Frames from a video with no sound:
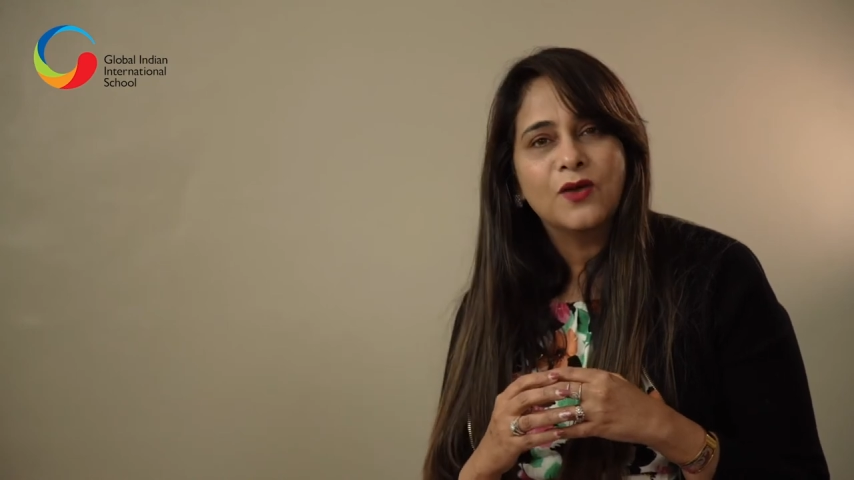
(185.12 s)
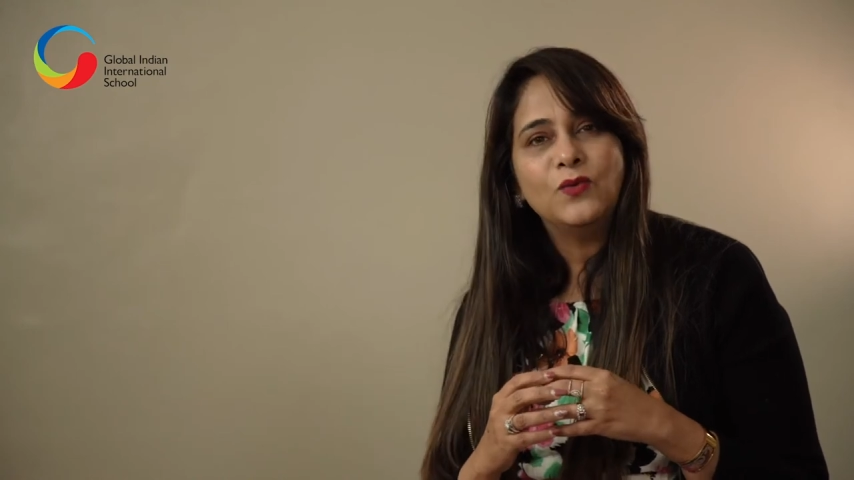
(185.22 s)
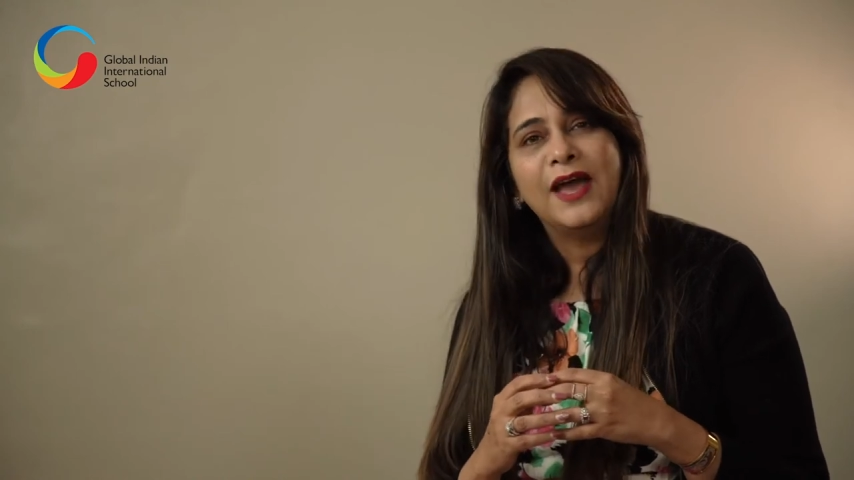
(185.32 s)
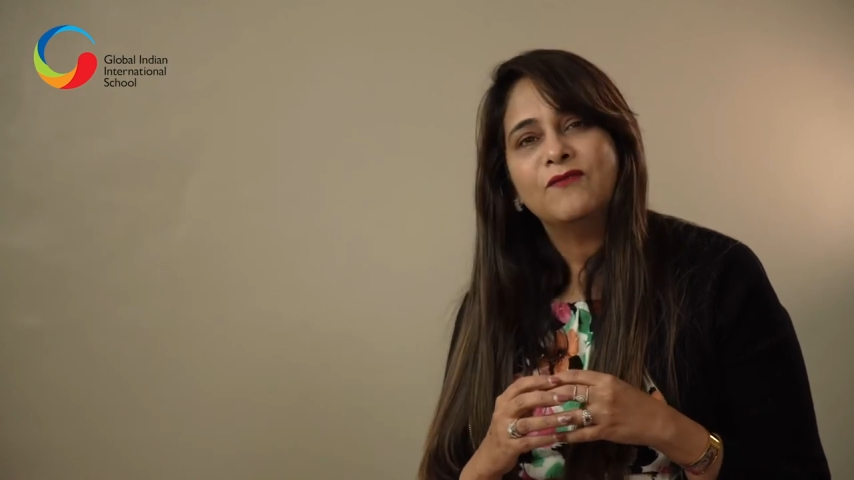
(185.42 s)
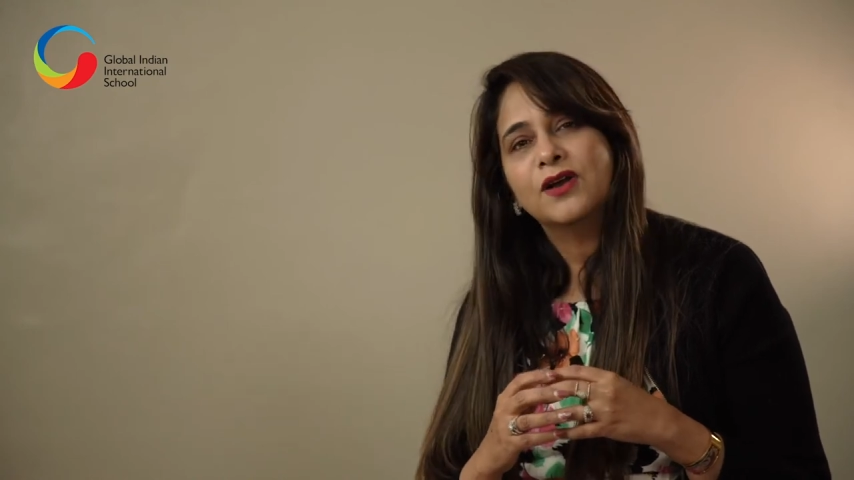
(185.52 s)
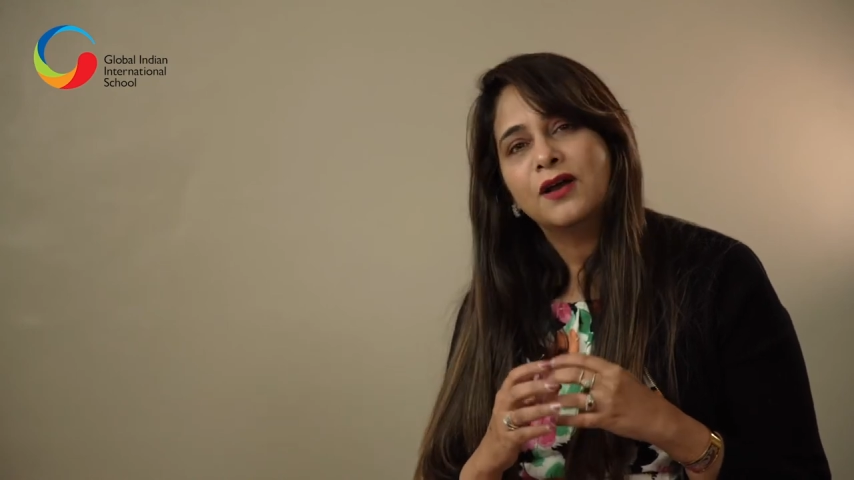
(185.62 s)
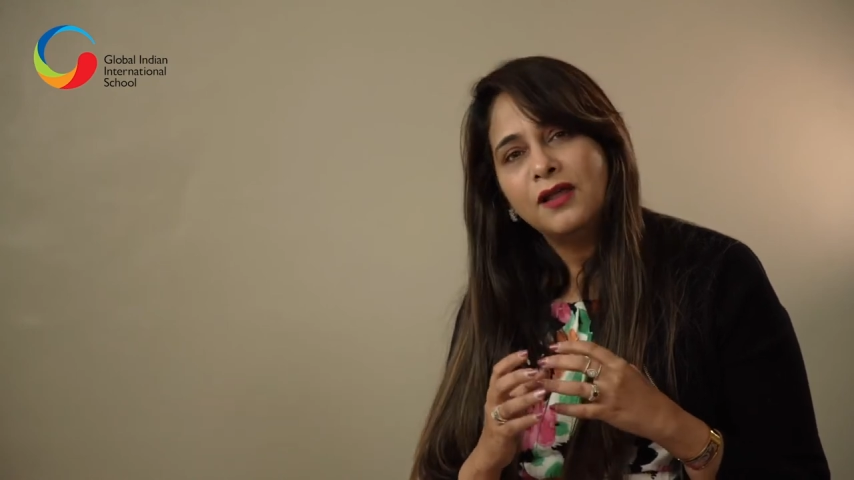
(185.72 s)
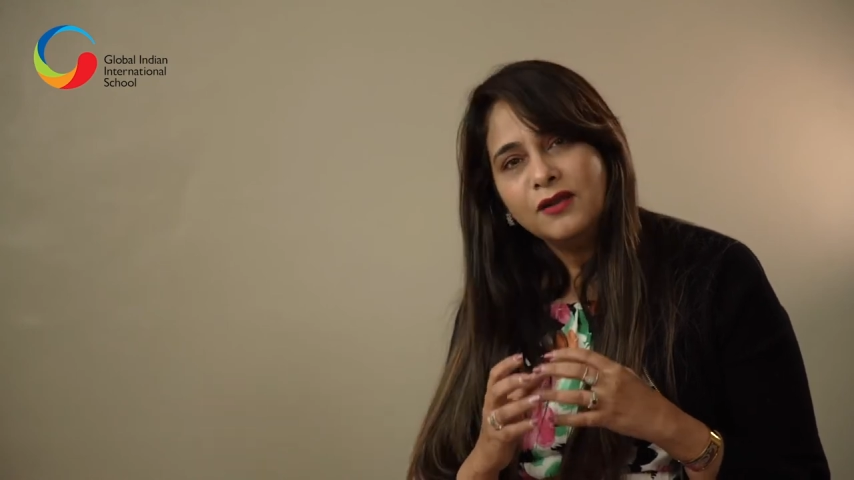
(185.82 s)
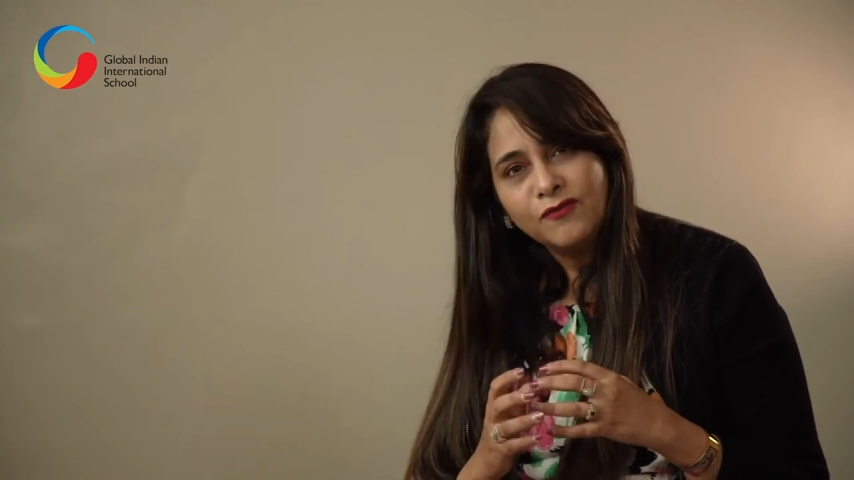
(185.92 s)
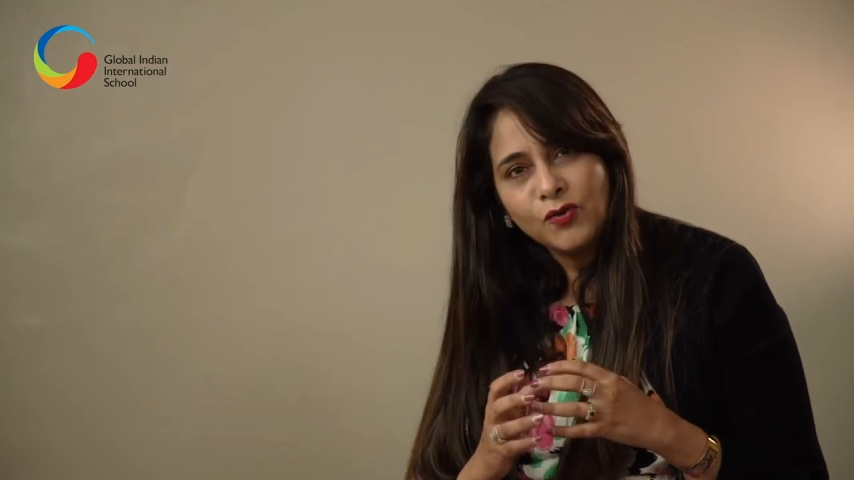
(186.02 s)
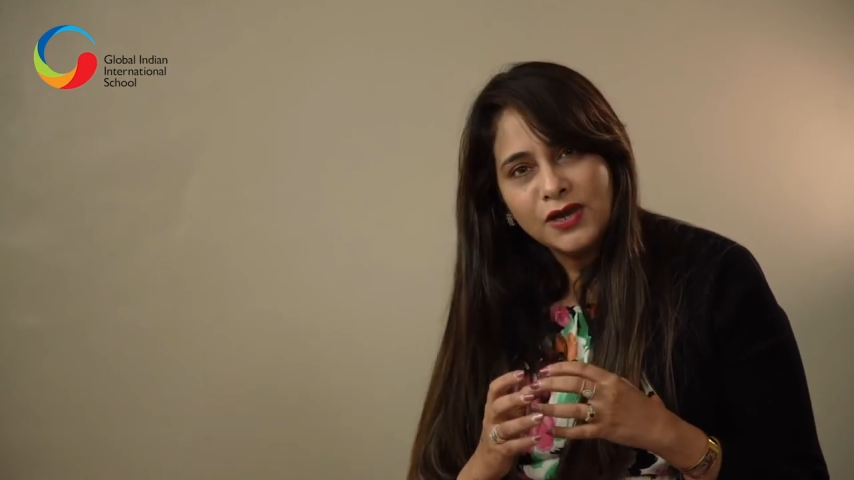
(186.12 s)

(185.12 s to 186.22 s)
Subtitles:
We have a colorful